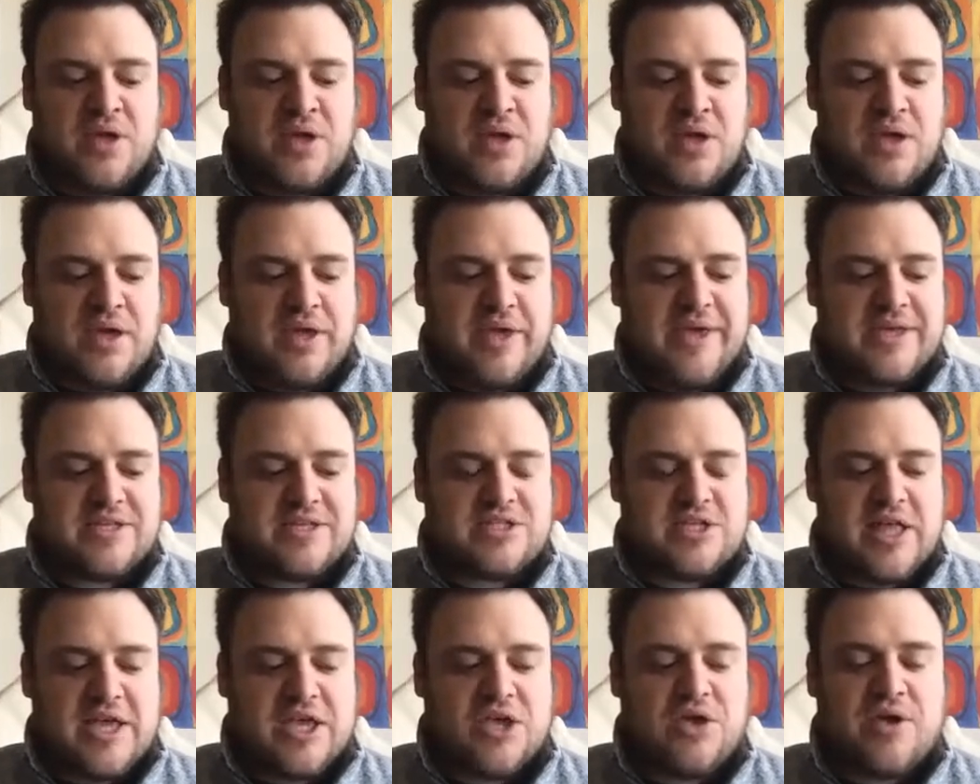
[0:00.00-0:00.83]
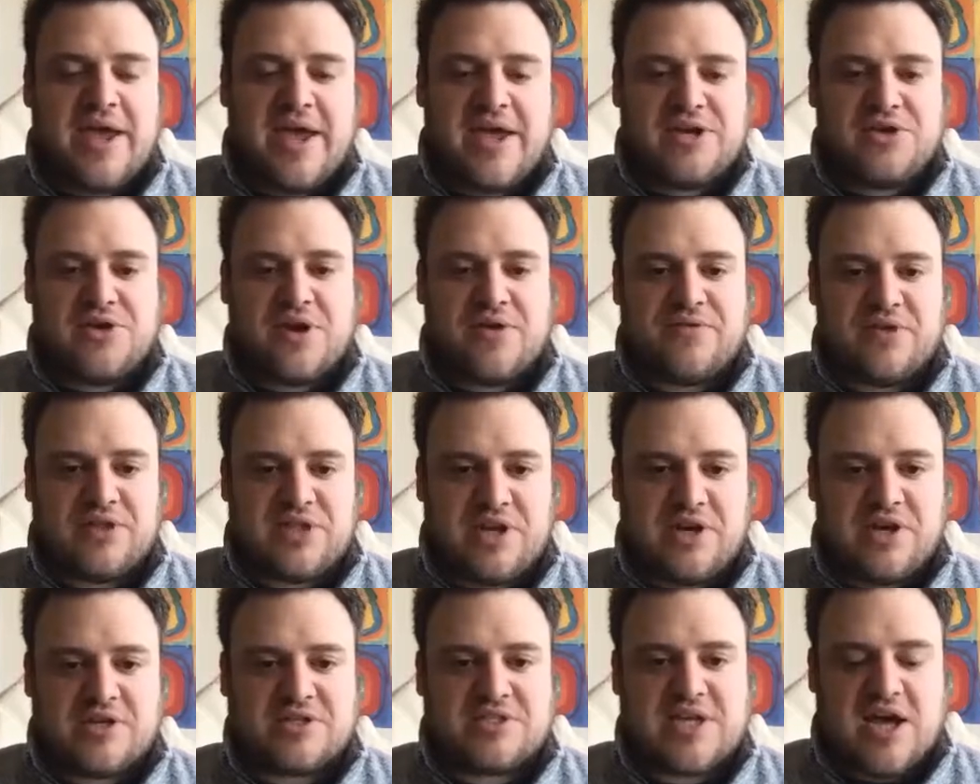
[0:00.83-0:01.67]
is like, you can't do everything
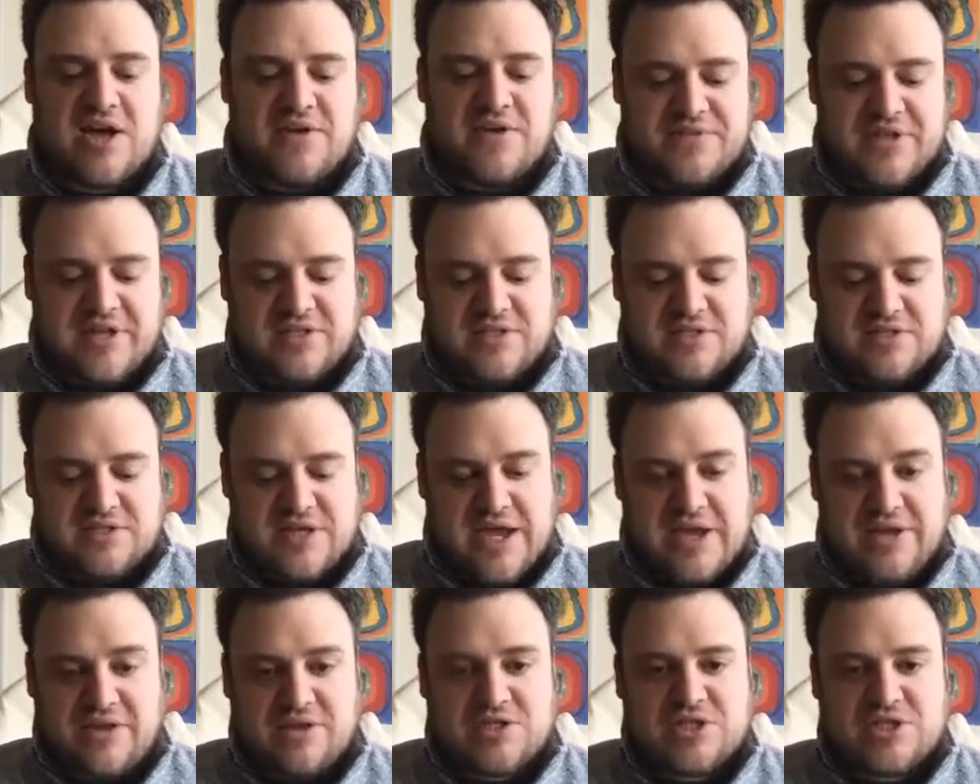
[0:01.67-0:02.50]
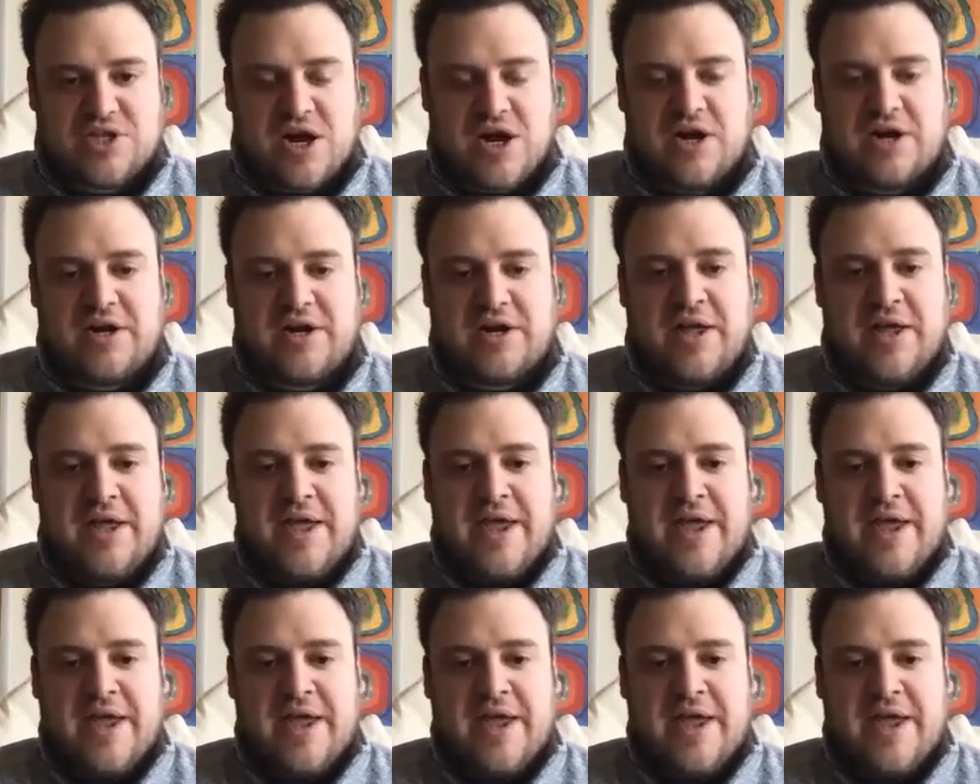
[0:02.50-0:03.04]
yourself. That's how you start.